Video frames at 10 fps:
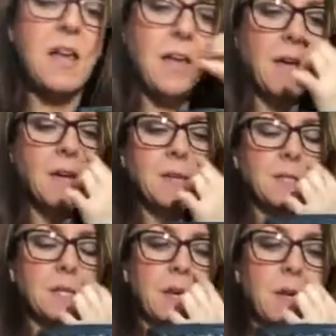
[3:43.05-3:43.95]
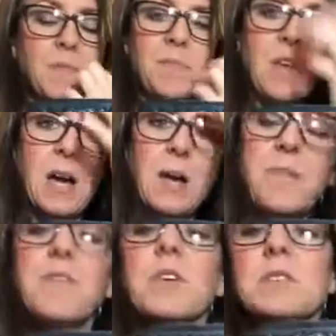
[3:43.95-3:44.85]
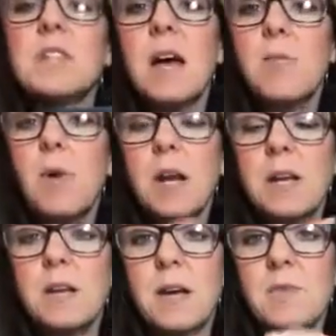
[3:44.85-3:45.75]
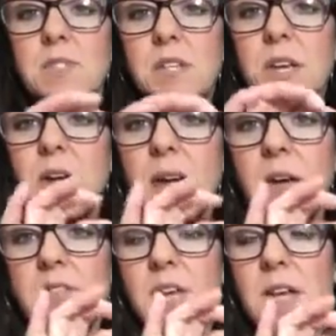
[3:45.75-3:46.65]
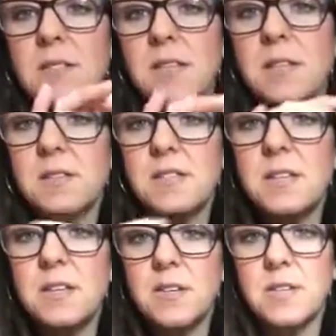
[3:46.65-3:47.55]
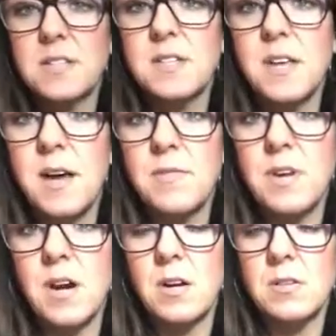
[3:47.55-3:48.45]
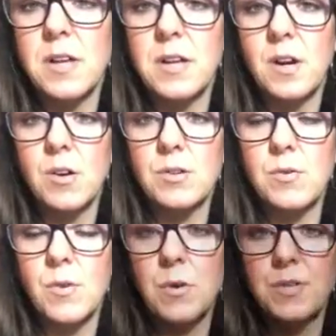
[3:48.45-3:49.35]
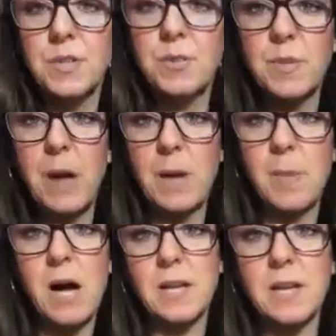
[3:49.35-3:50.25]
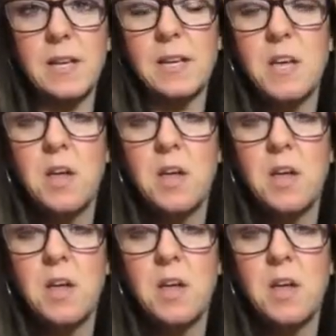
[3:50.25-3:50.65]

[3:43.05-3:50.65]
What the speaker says: And at first I was looking at the 18C iridescent caviar like card holder with the back pocket,